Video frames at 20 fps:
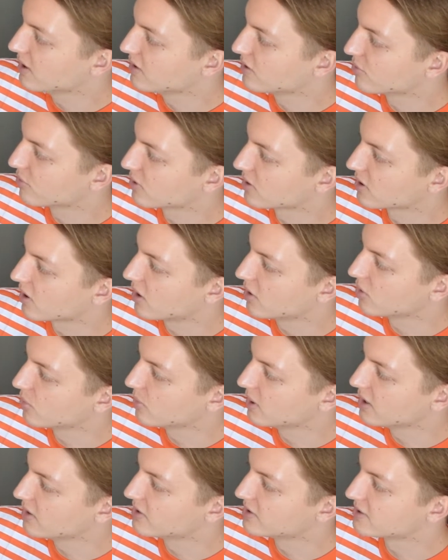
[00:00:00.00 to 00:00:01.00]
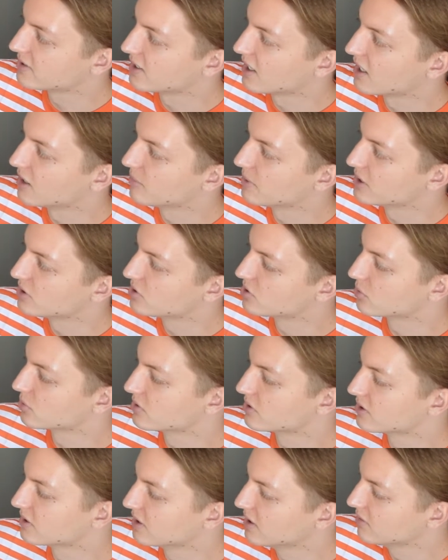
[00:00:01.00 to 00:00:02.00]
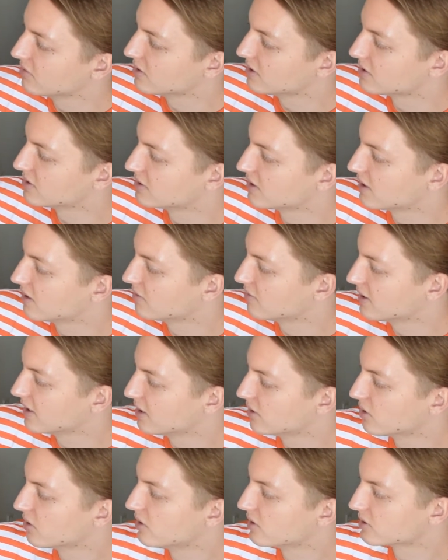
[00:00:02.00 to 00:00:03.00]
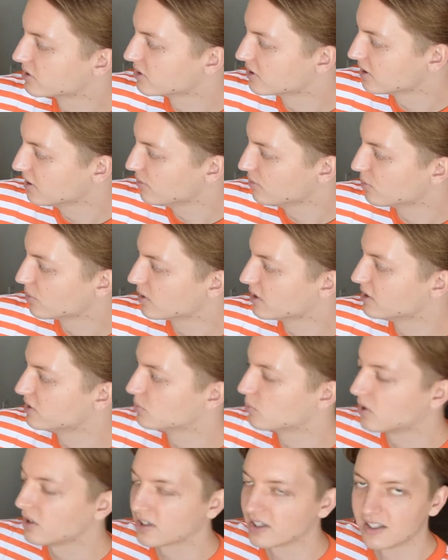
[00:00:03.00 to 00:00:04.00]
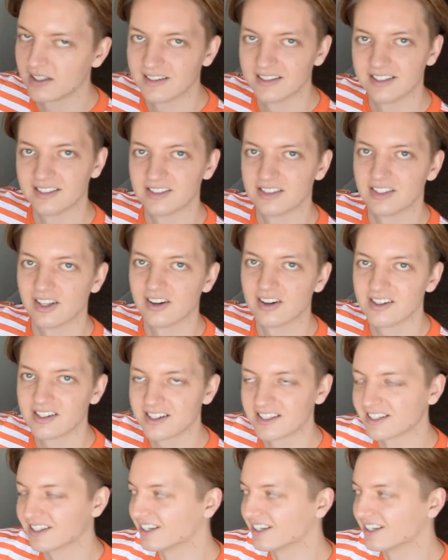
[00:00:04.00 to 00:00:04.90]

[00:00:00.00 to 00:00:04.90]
different colorway, this time a short sleeve instead of a long sleeve, where he's walking his dog.